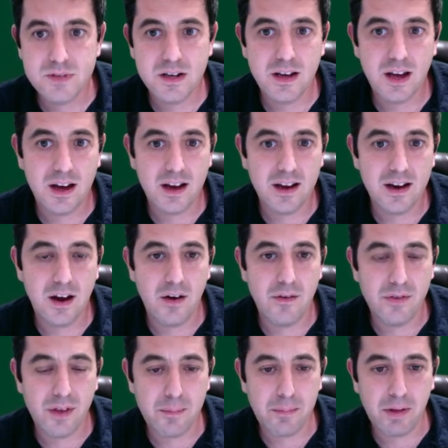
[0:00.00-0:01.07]
Yeah, and now if
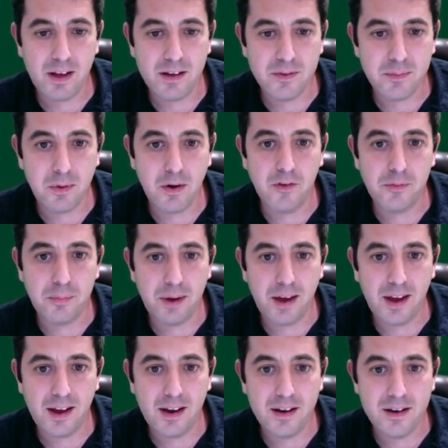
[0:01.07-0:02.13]
they play a small
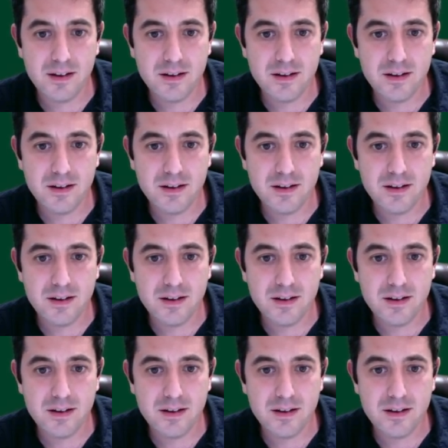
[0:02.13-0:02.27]
spade,